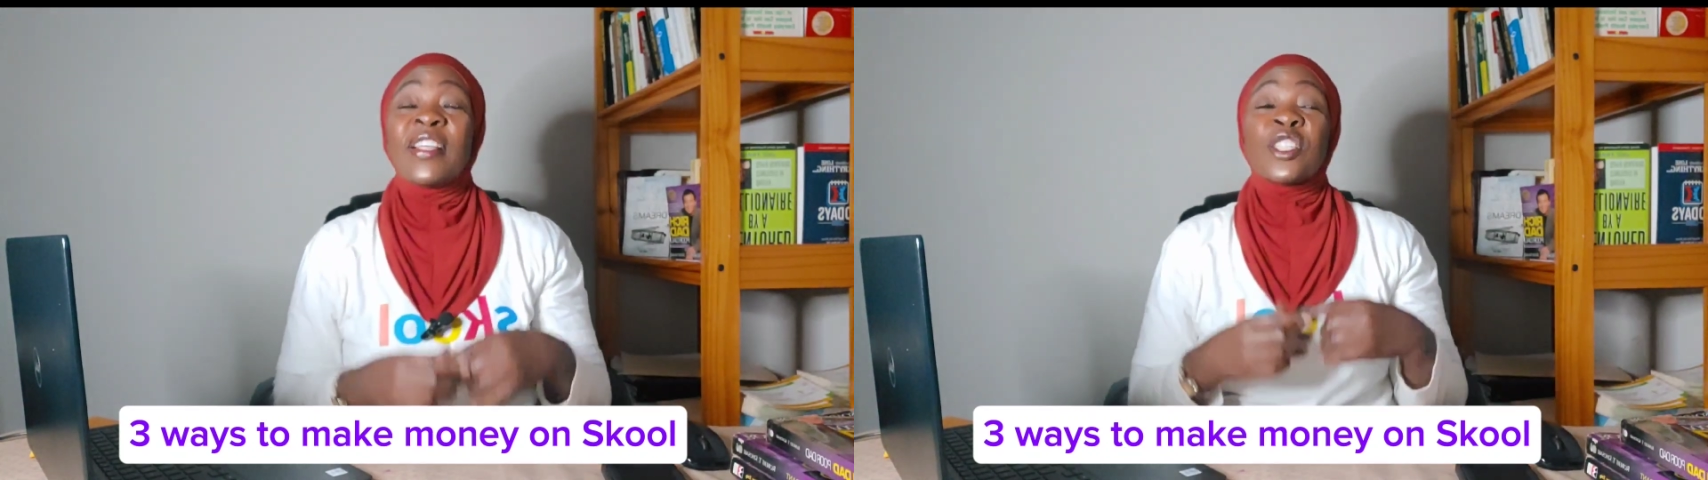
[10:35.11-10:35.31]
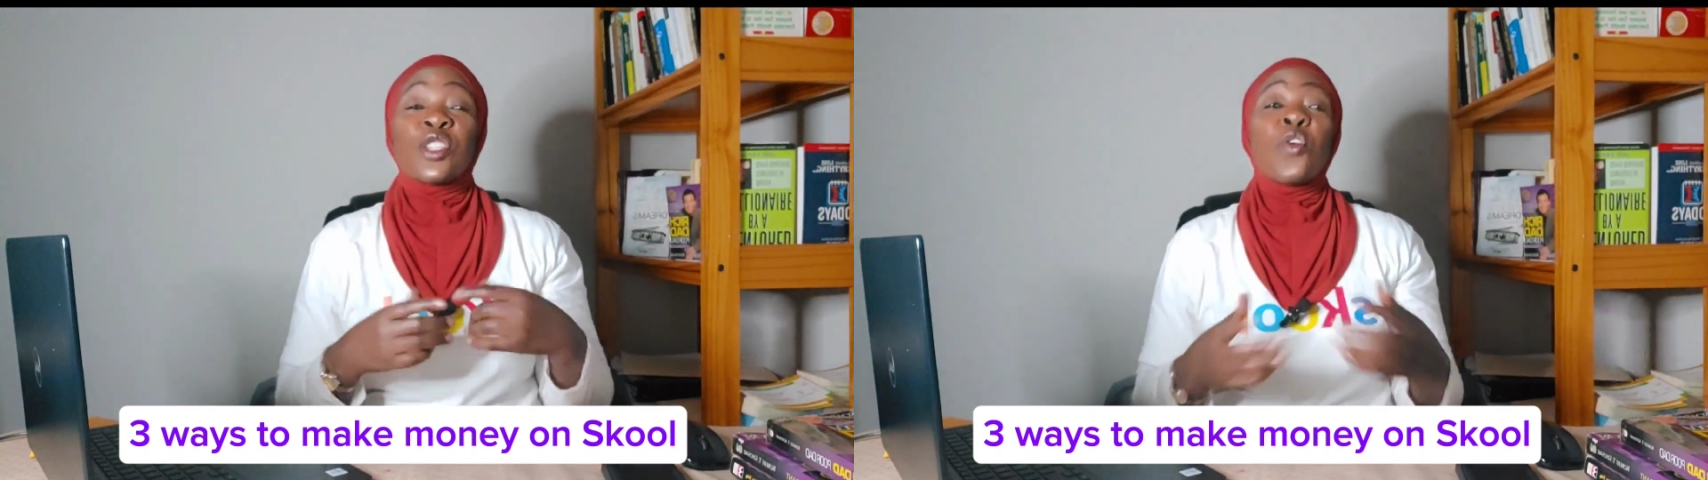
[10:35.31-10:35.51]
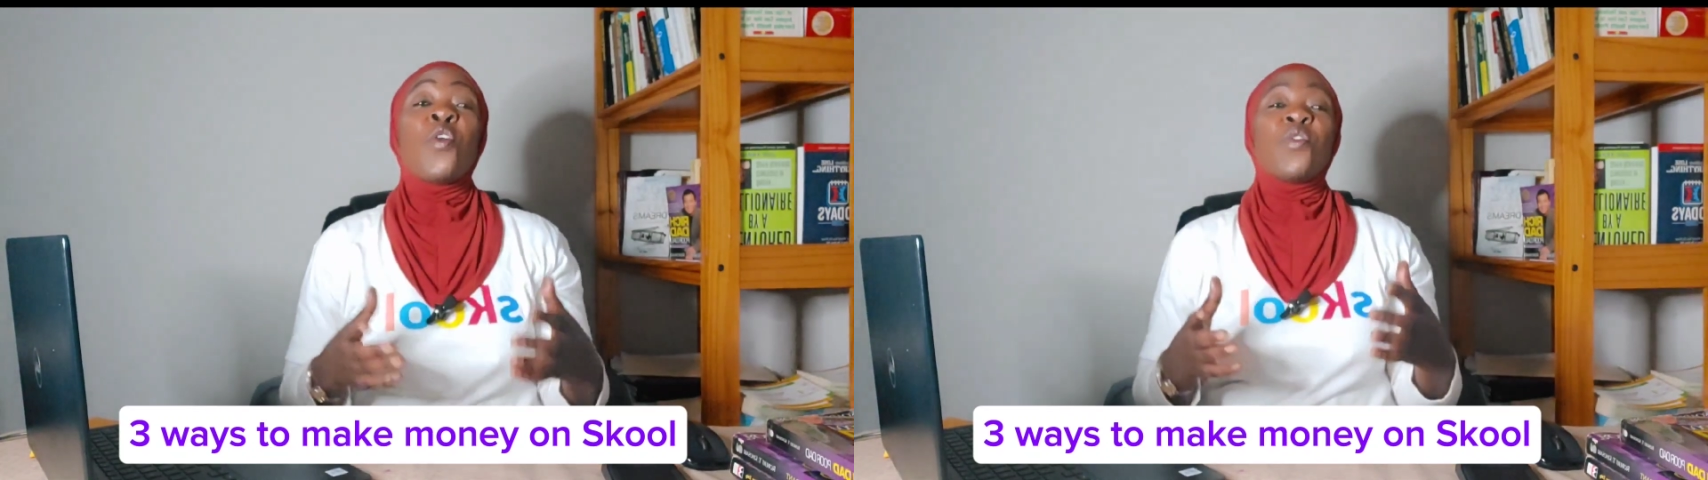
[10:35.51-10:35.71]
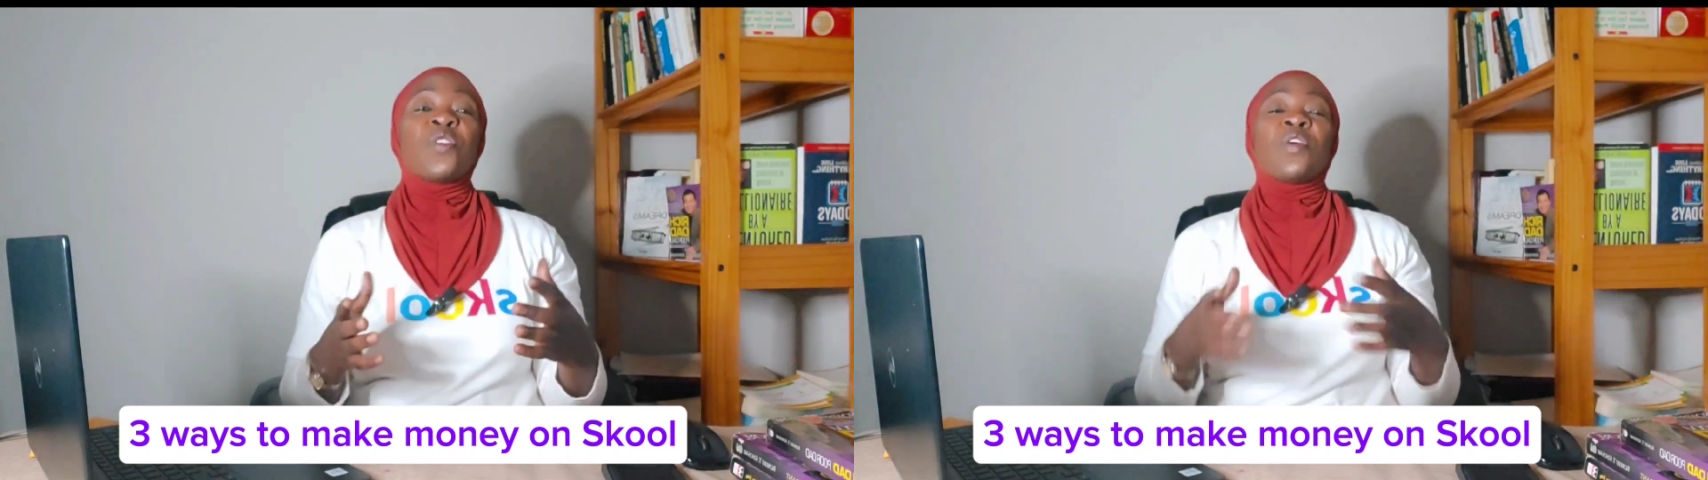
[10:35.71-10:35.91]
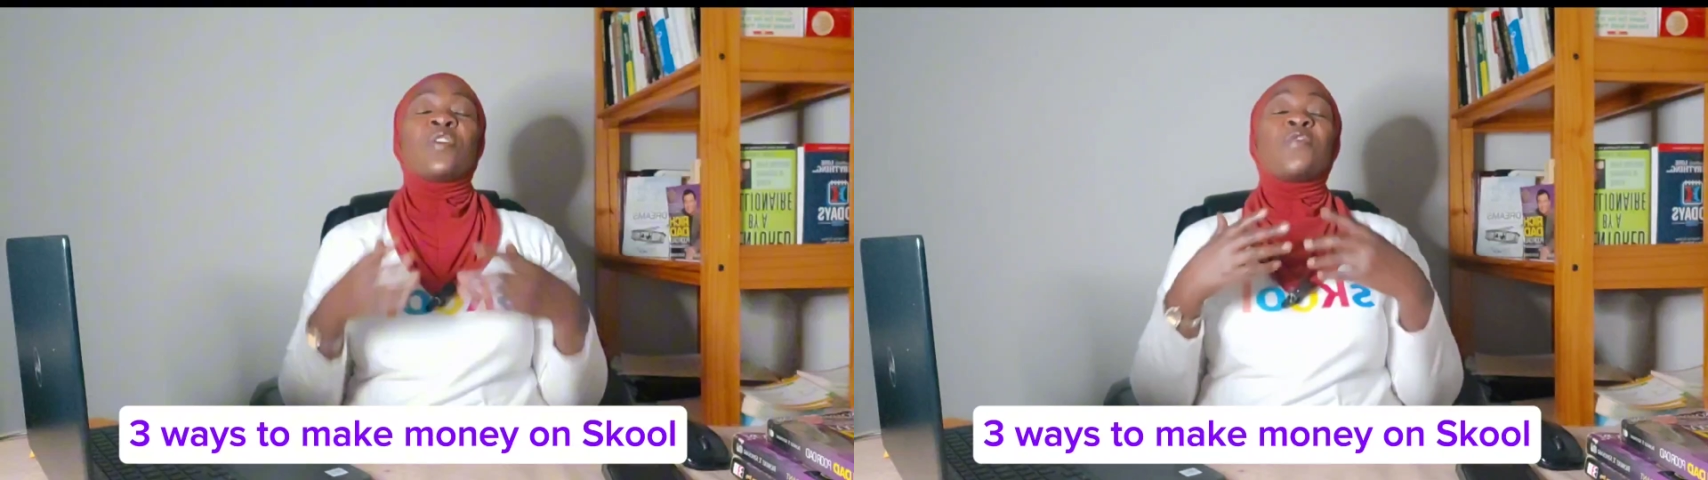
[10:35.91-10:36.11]
Soon
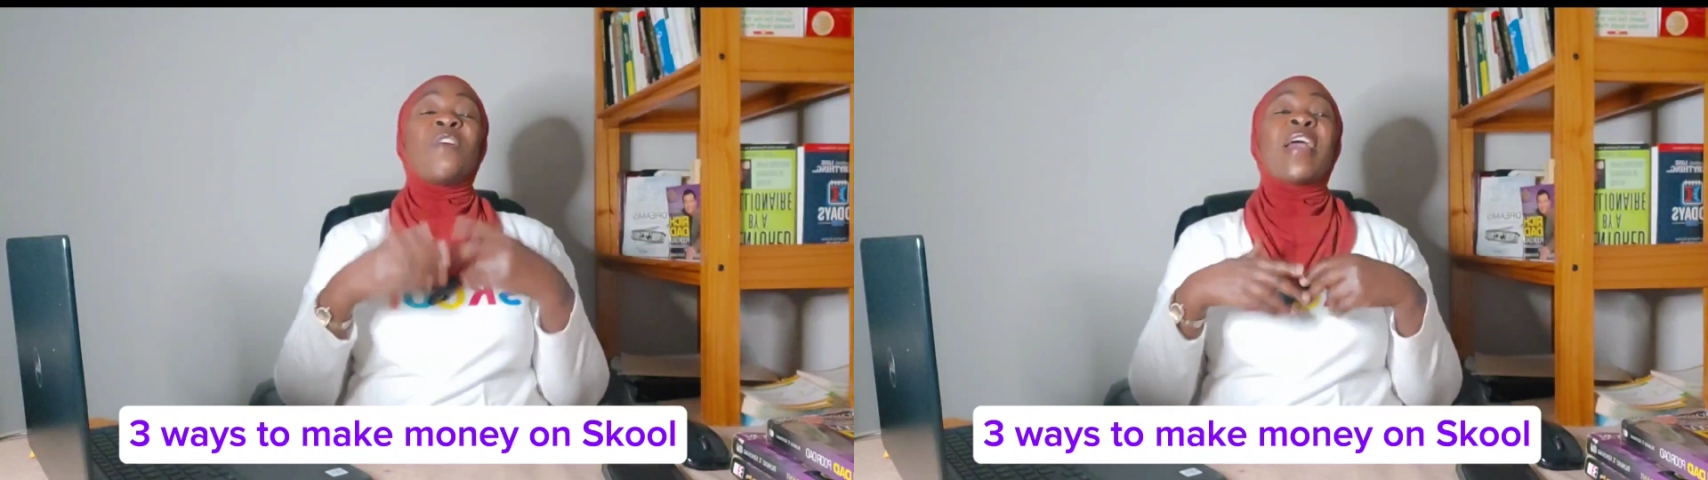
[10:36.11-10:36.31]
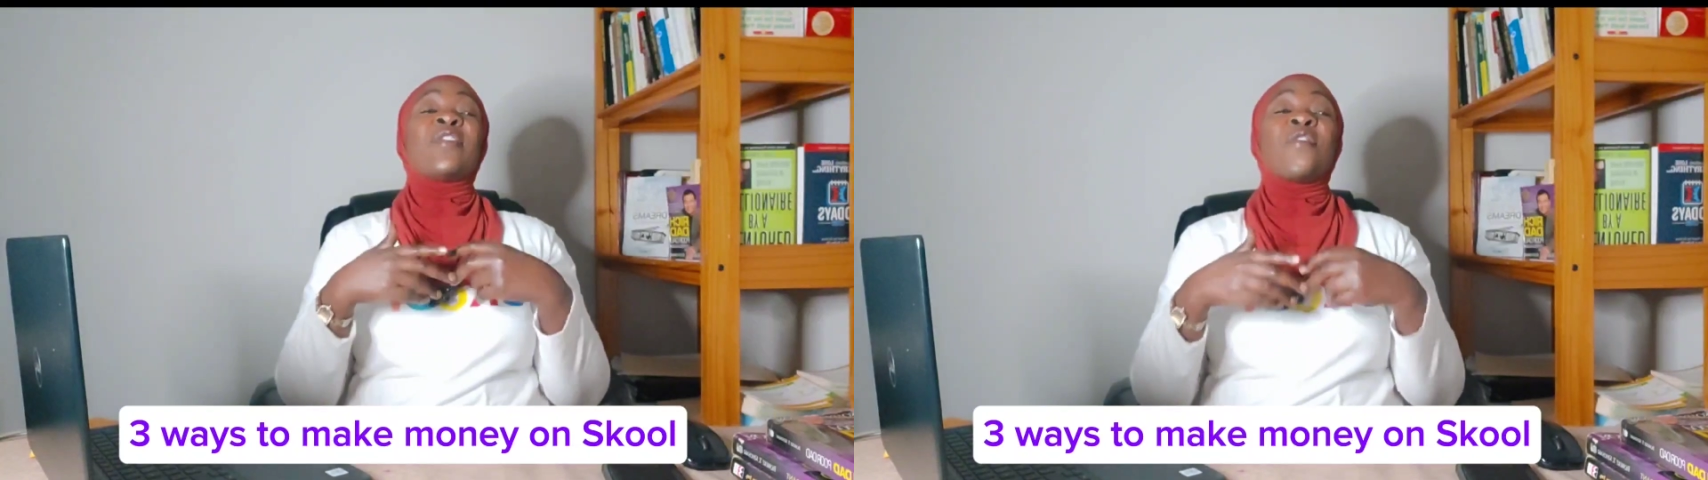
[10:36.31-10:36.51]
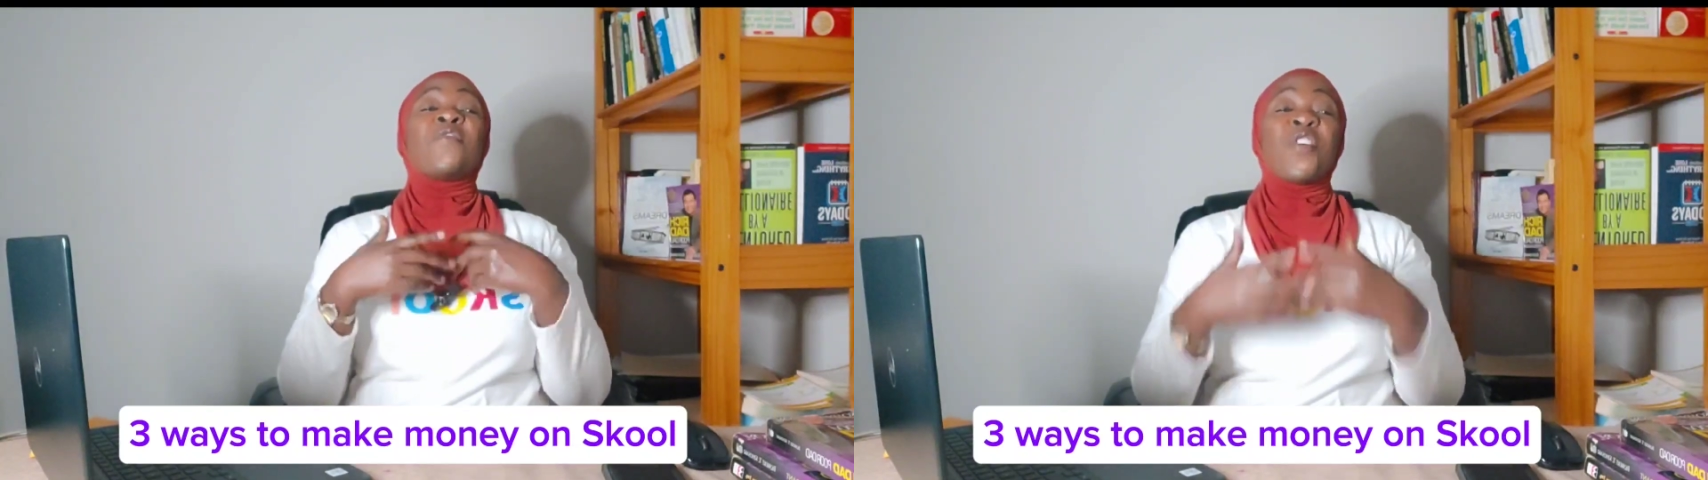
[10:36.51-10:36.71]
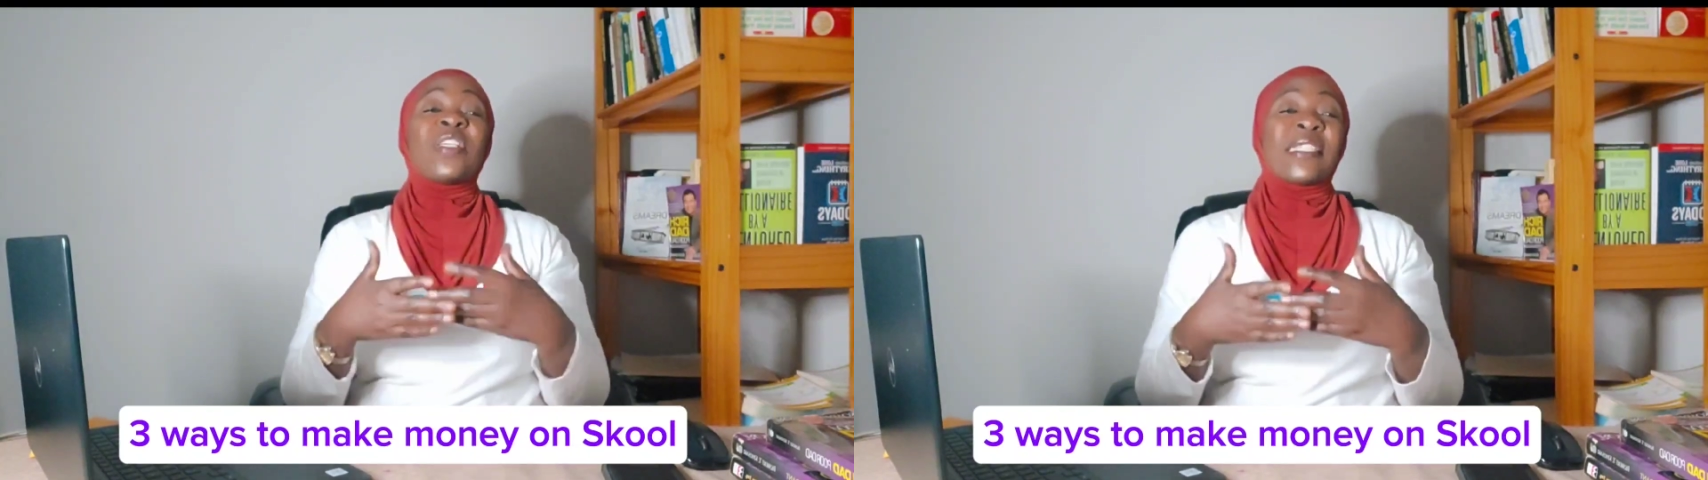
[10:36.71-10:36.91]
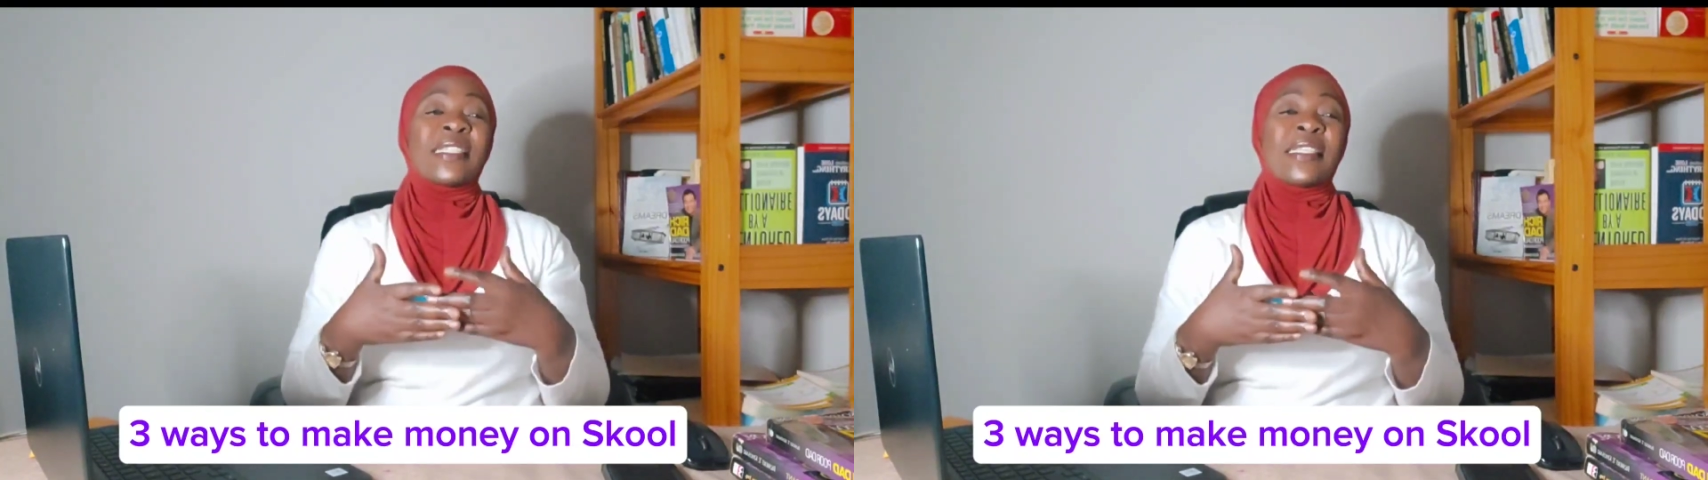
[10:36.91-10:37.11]
you're going to find your
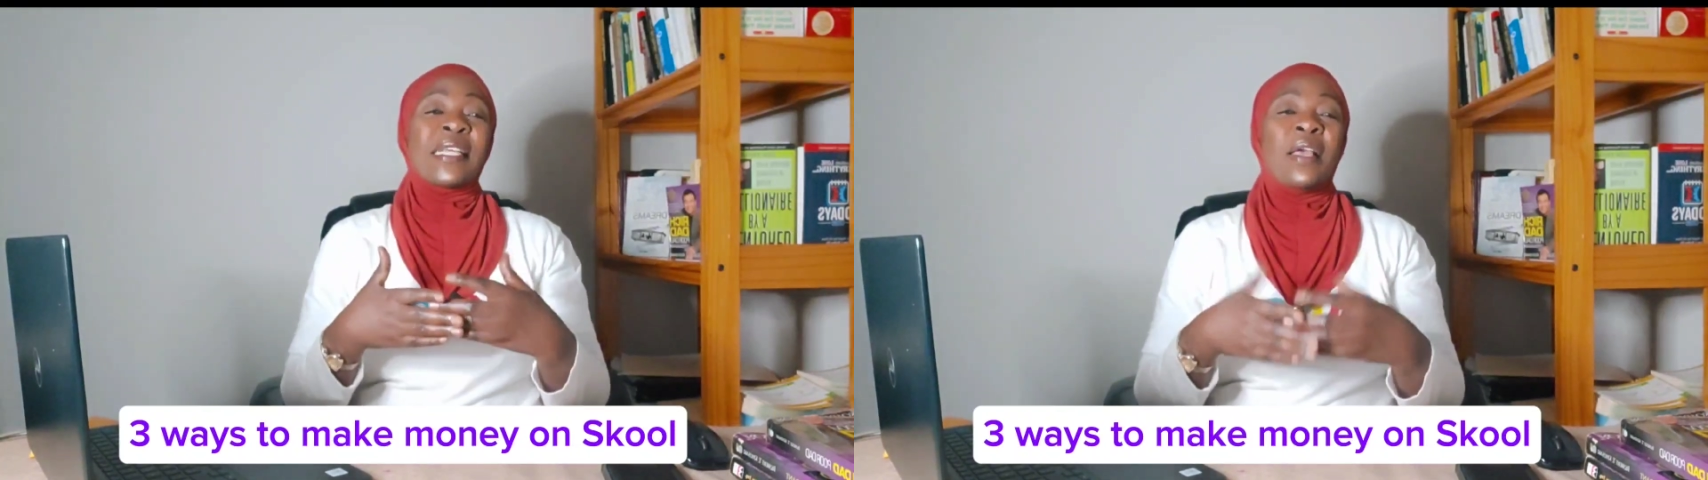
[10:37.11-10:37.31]
voice,